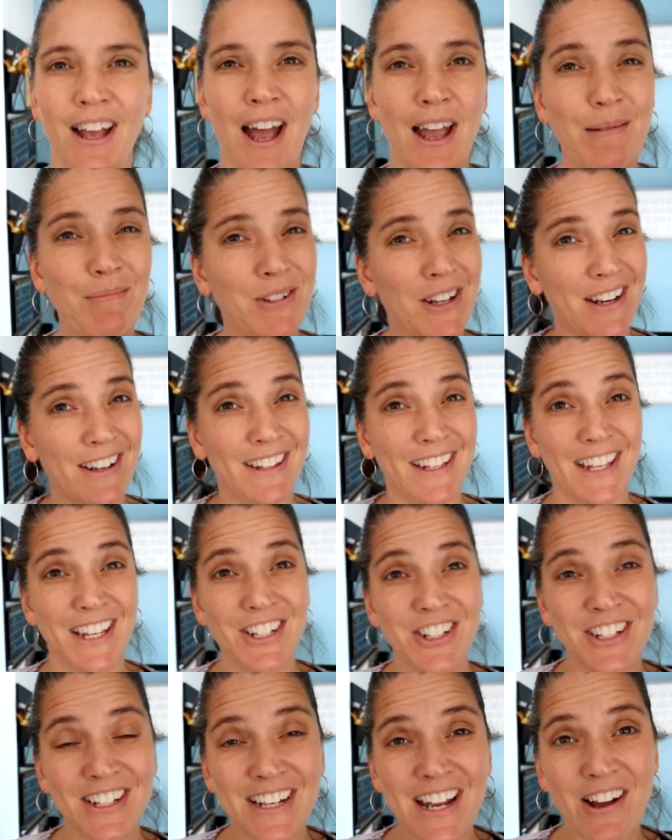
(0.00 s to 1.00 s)
I'm done in the
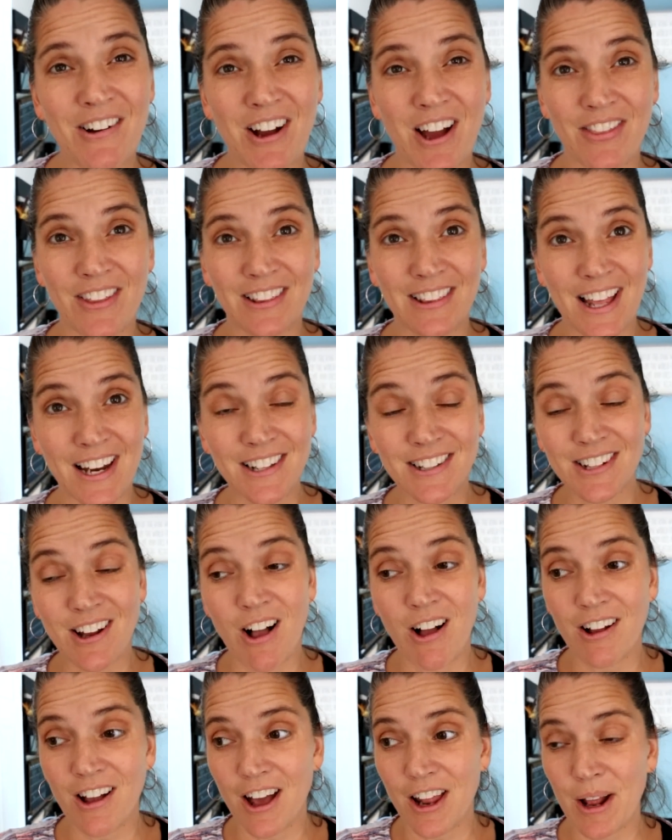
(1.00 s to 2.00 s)
kitchen now. Got the lettuce
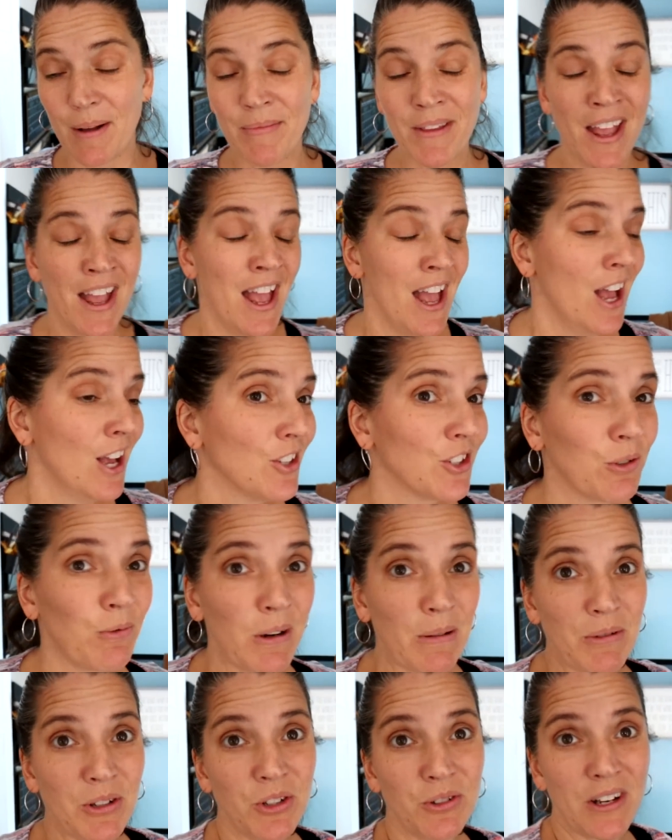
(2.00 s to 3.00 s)
all cut up. So
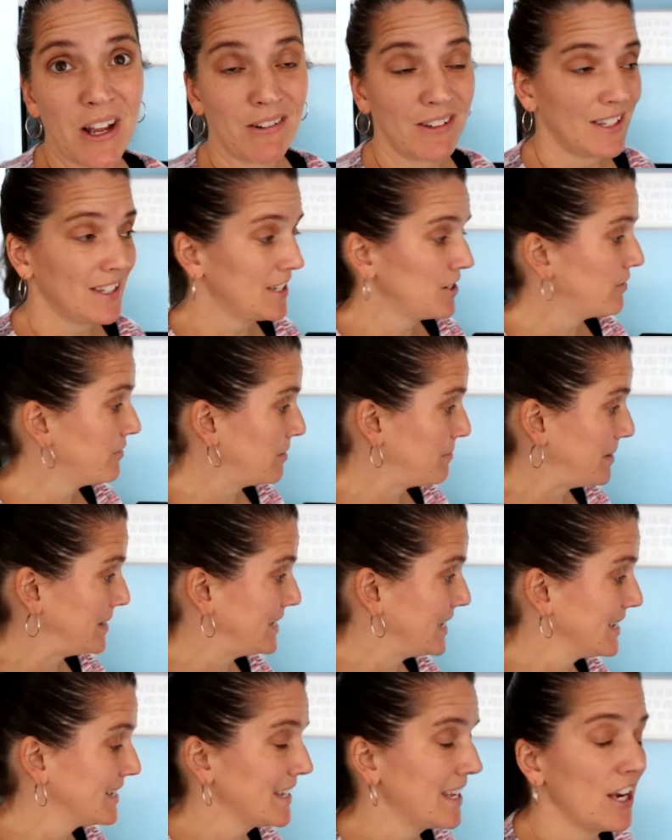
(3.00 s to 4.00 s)
what I'm gonna do now is sit over at my
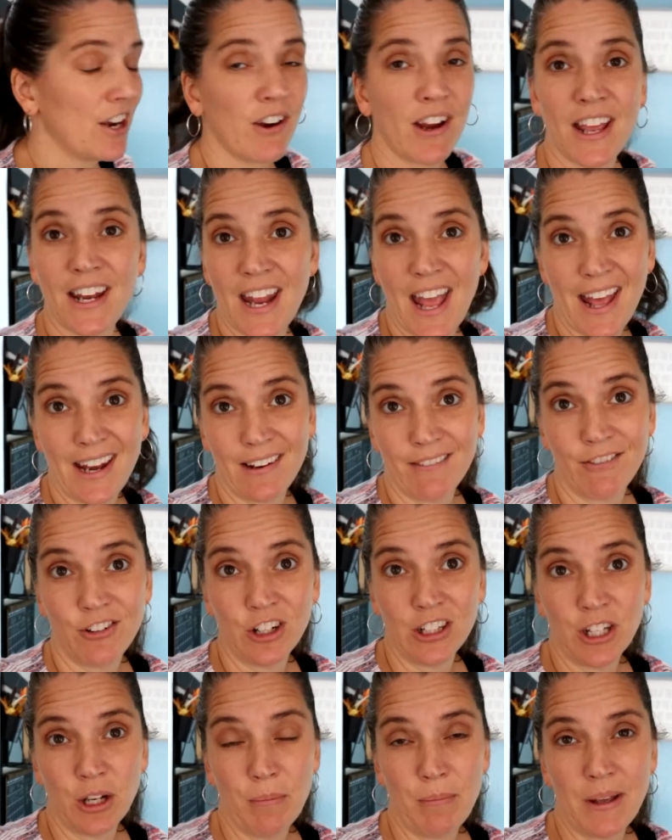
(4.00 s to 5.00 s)
desk here and edit for
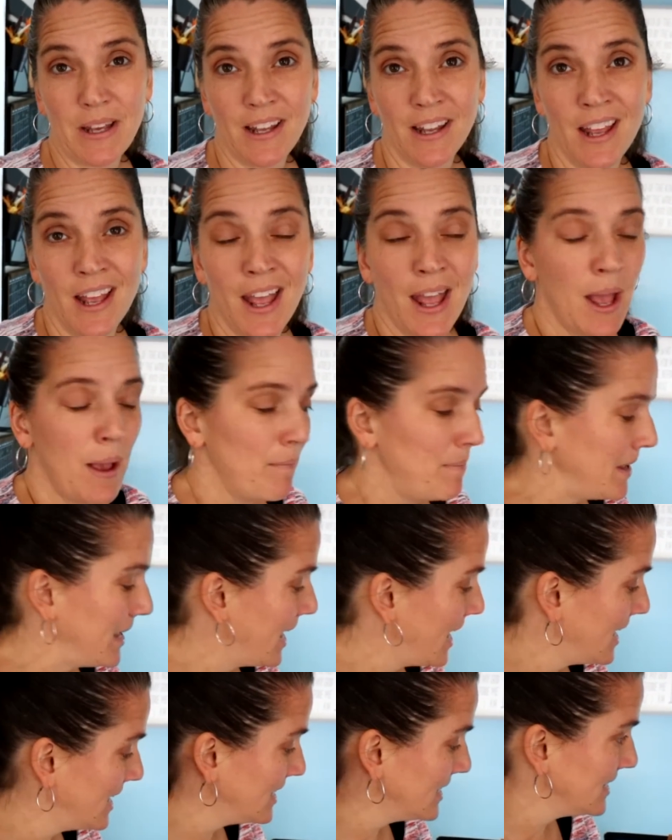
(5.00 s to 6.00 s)
a little bit
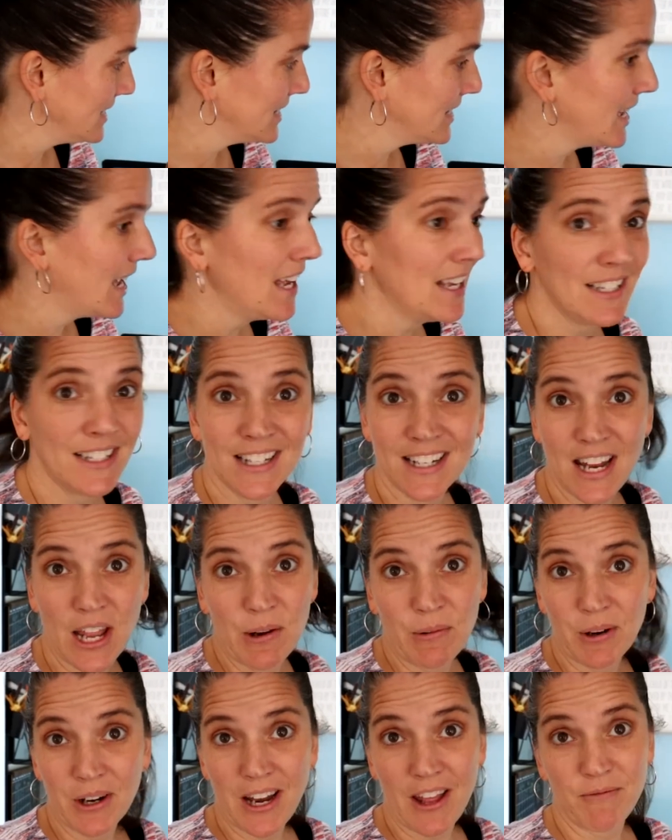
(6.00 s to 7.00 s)
because
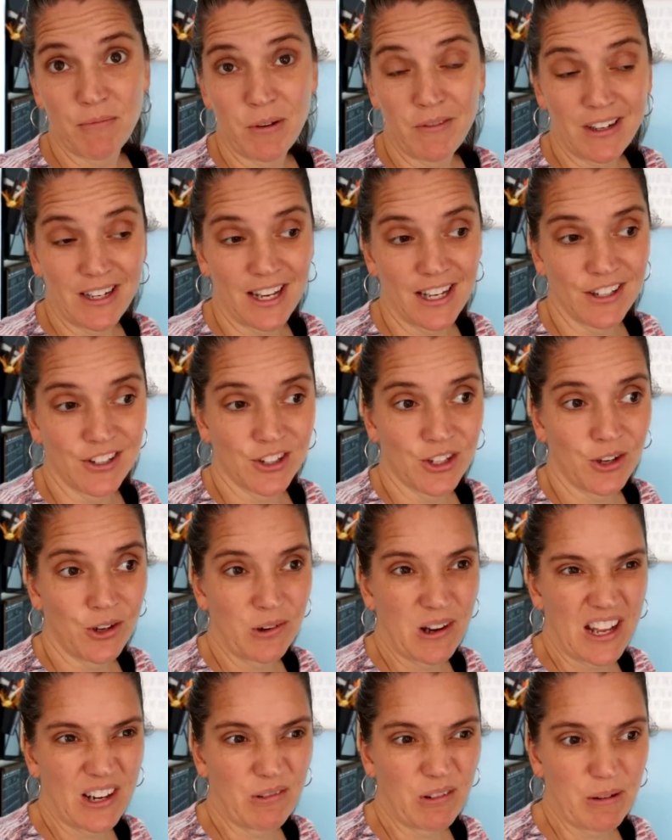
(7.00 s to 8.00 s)
tonight we're gonna have movie night.
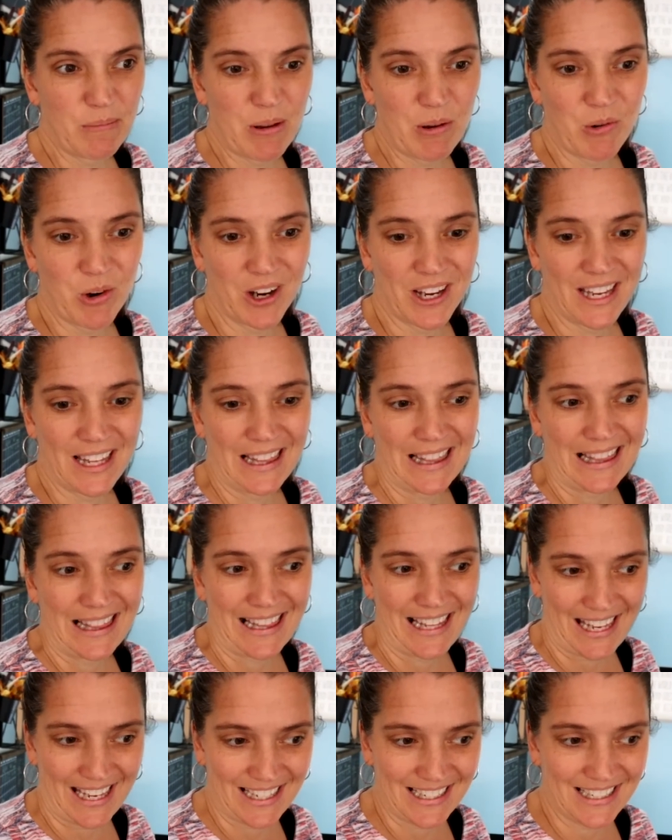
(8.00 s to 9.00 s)
So I don't wanna be working
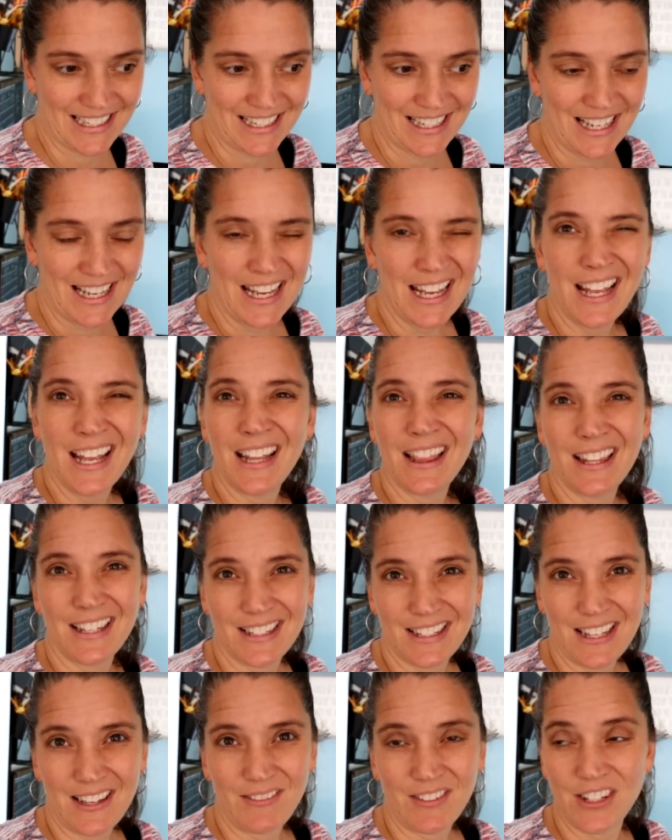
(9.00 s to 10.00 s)
late
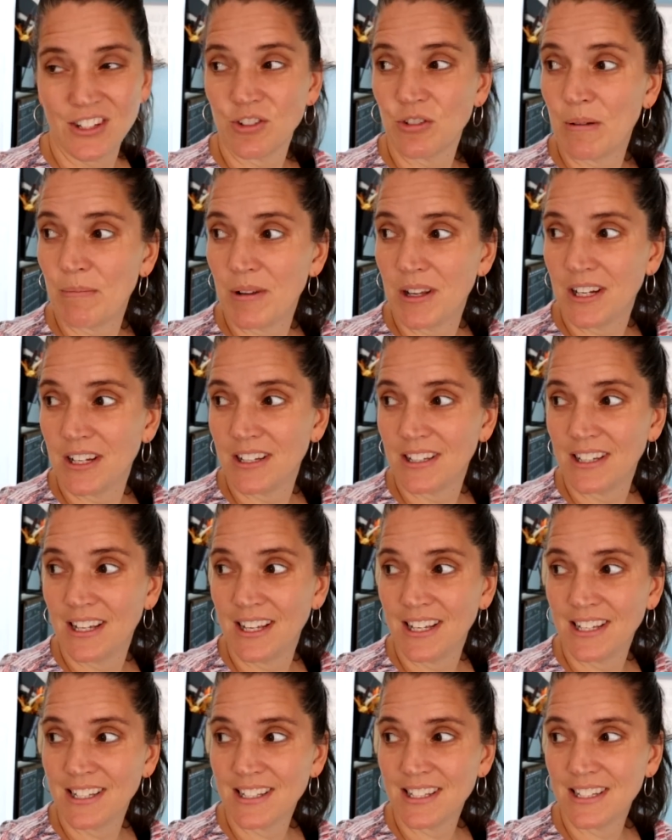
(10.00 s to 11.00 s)
this evening. So I'm gonna
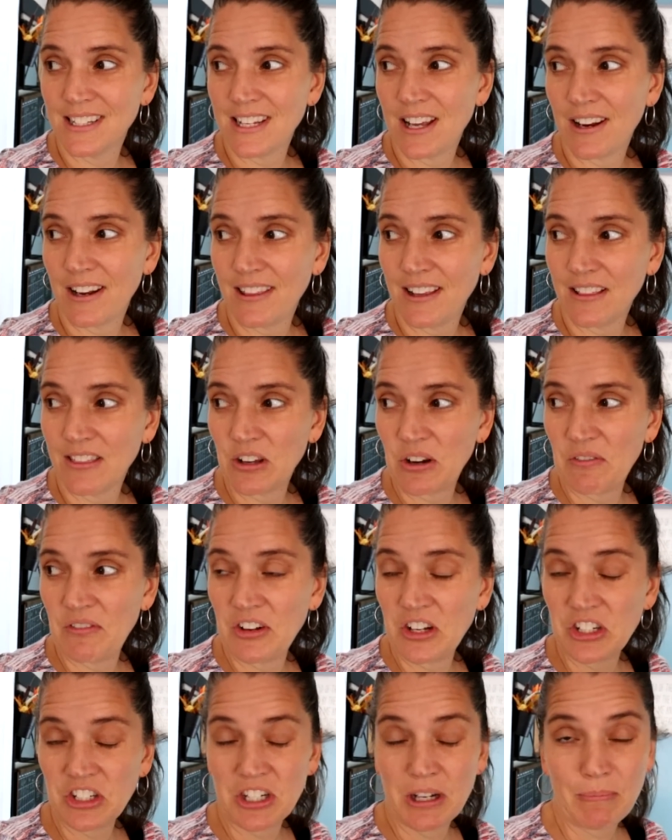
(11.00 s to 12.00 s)
sit down. I think they're
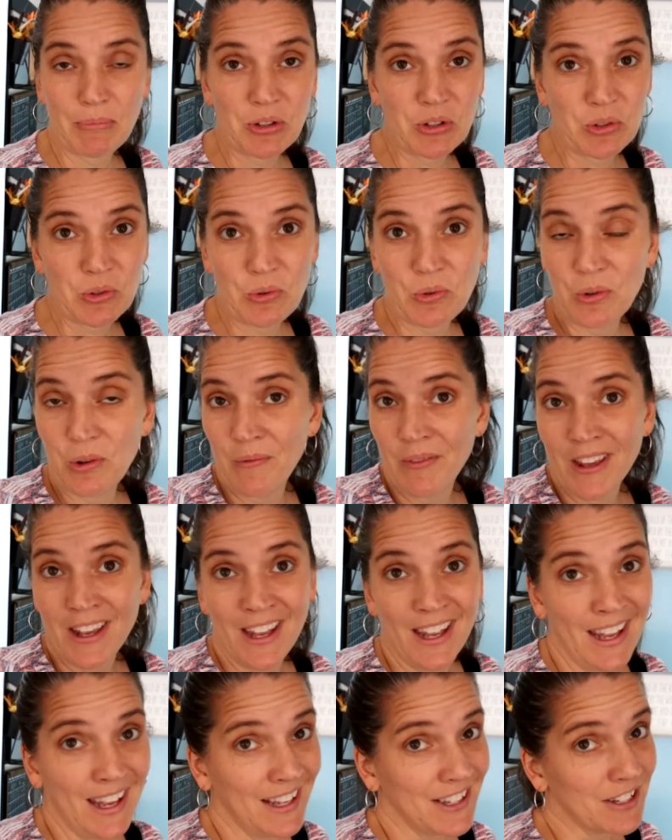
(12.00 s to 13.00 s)
finishing up their school.
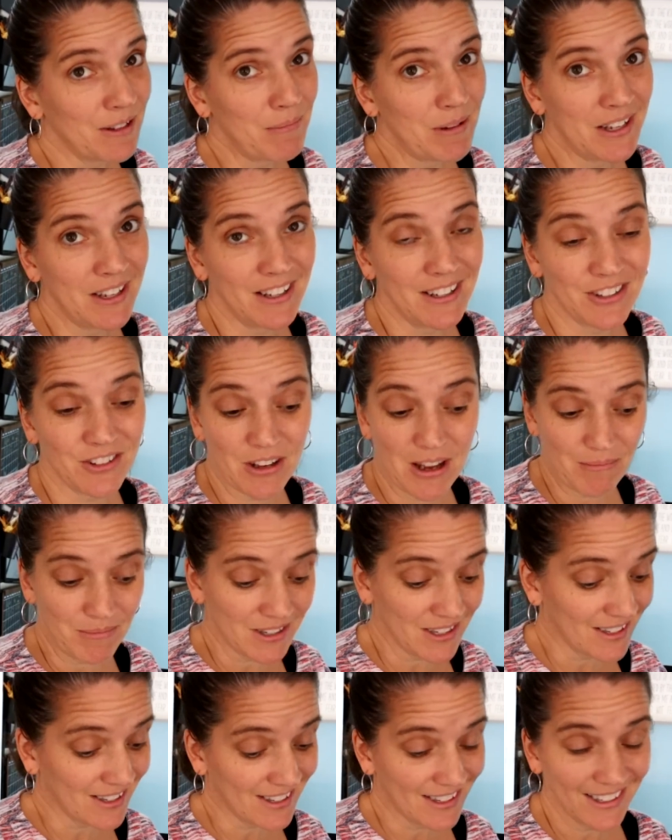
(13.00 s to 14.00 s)
It's gonna be good. So I'm
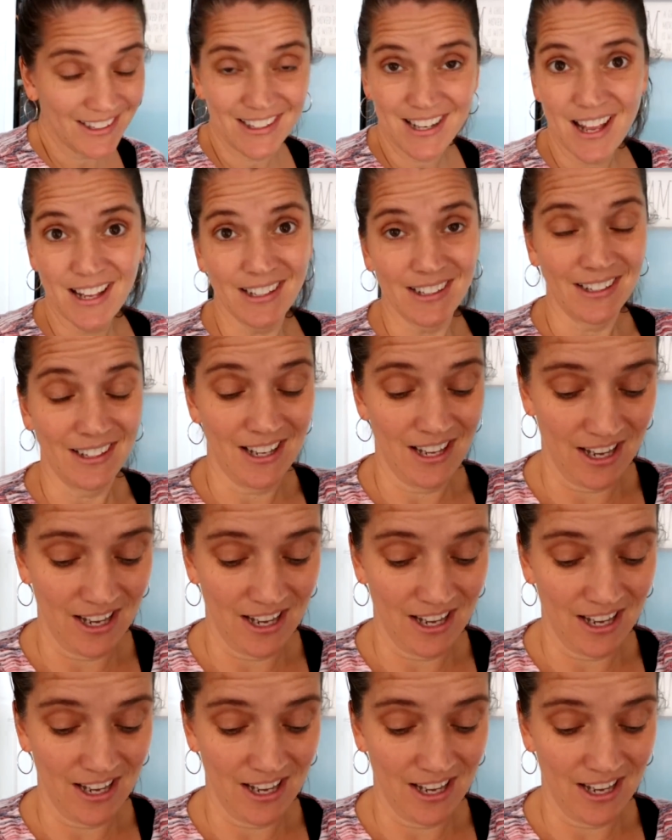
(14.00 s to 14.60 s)
just gonna sit and edit.